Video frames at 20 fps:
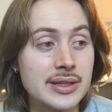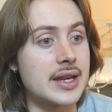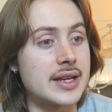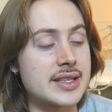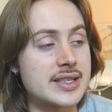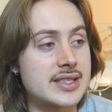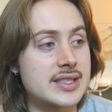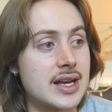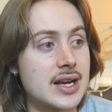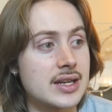And
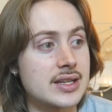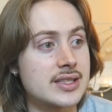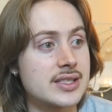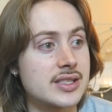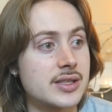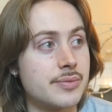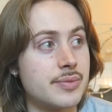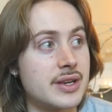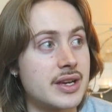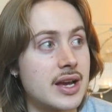it
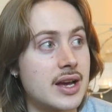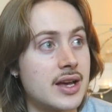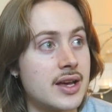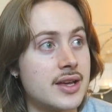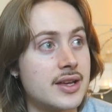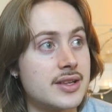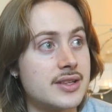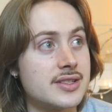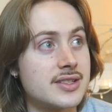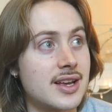sucks
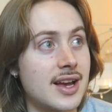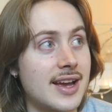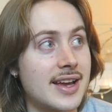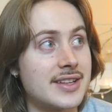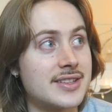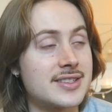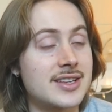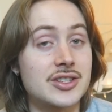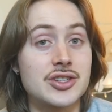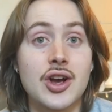because I
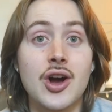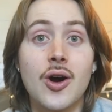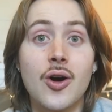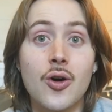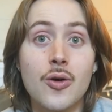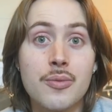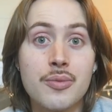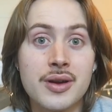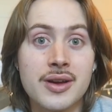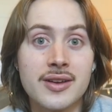had such
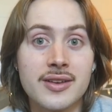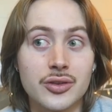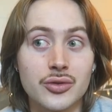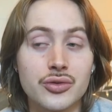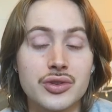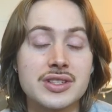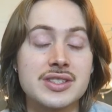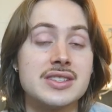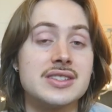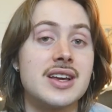hope
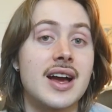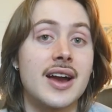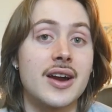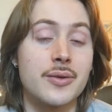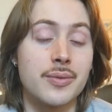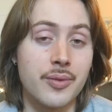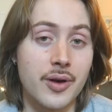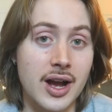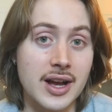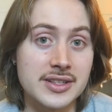through this
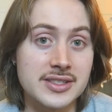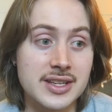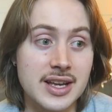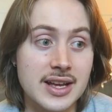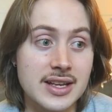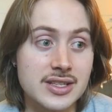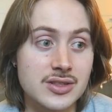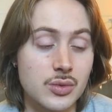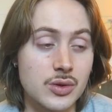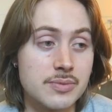entire
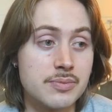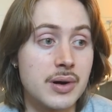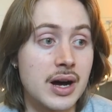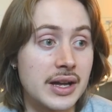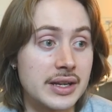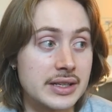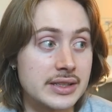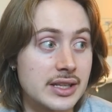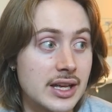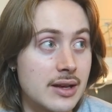process with
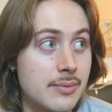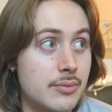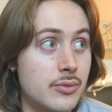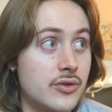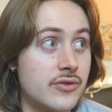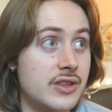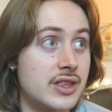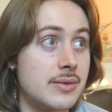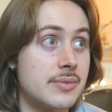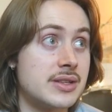bonding them,
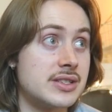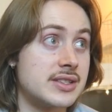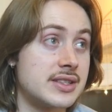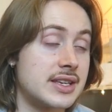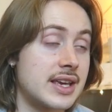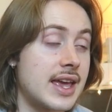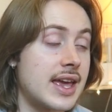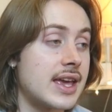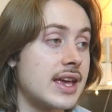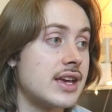moving them into
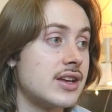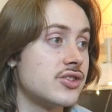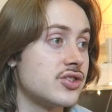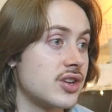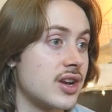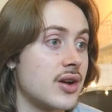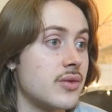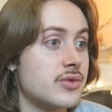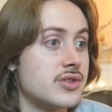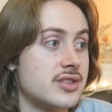the cage,
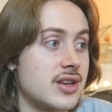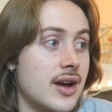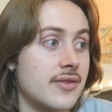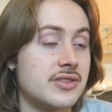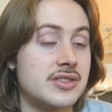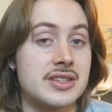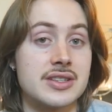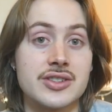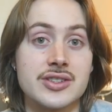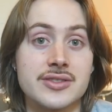and I was
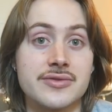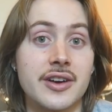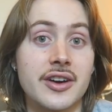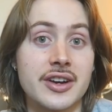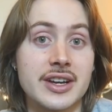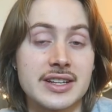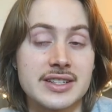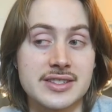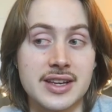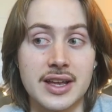obviously just
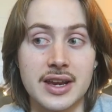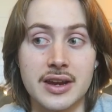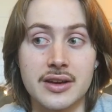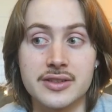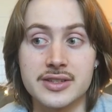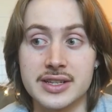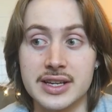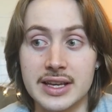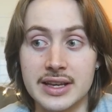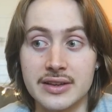very
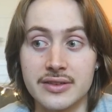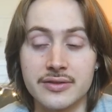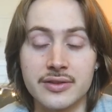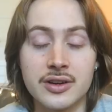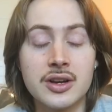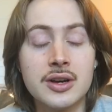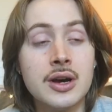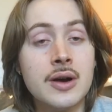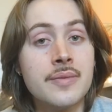excited to give